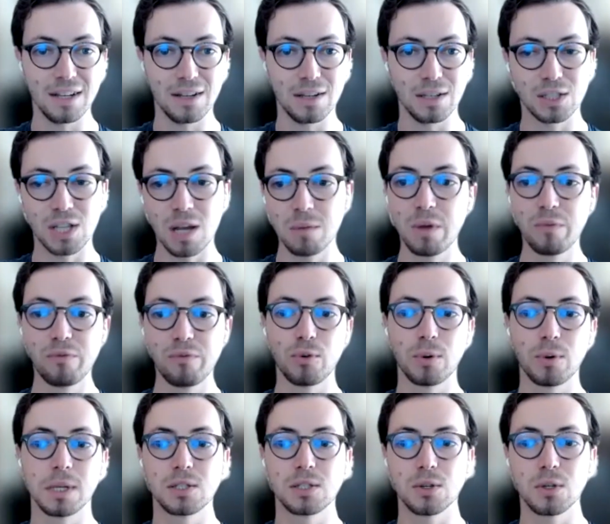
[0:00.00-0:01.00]
Some
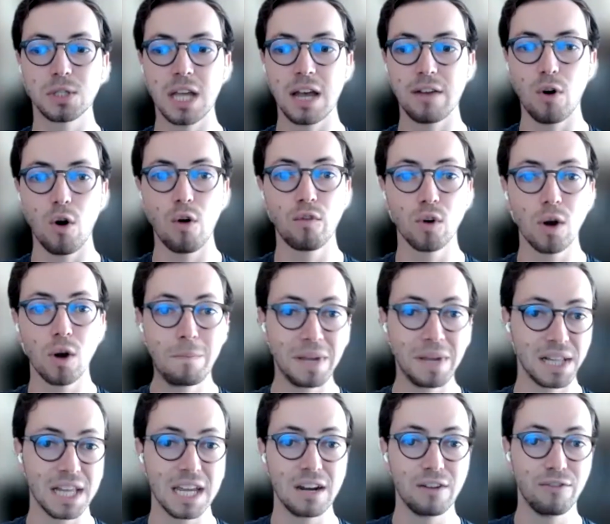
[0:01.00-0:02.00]
influencers have over 1
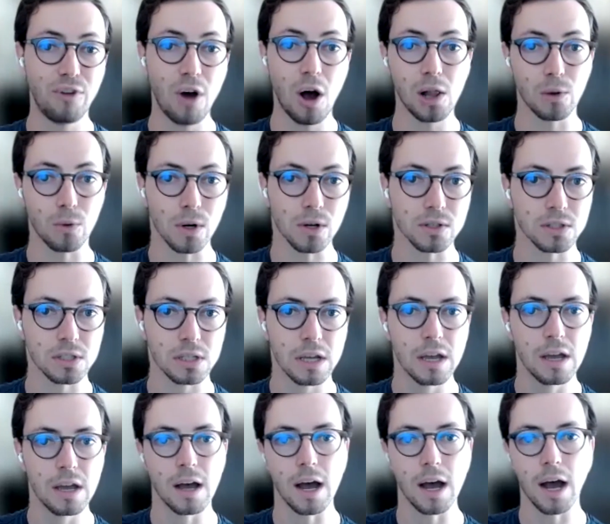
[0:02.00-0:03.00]
billion followers,
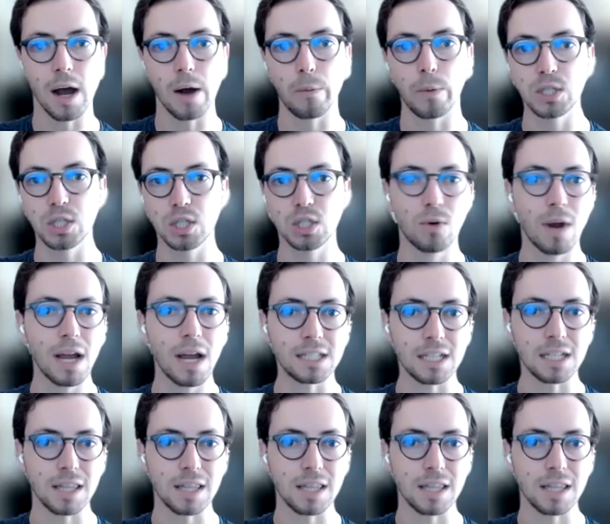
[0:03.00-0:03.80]
which is crazy.